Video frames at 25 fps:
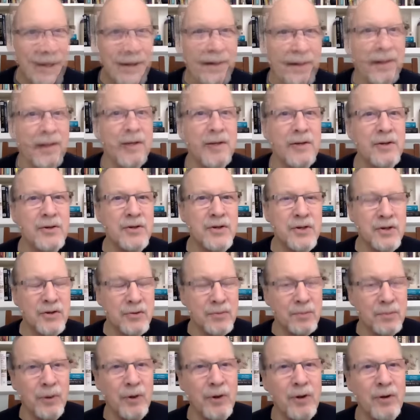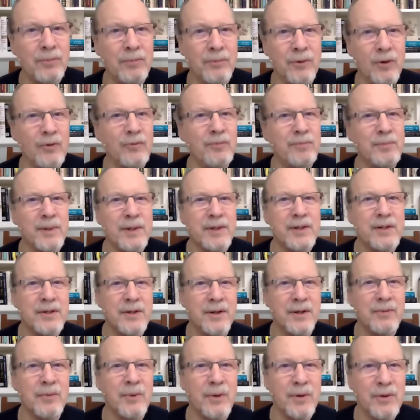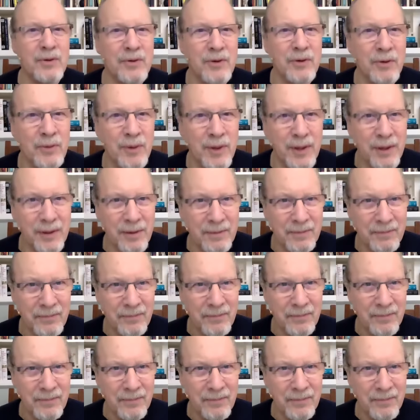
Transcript: These small movements that we're doing,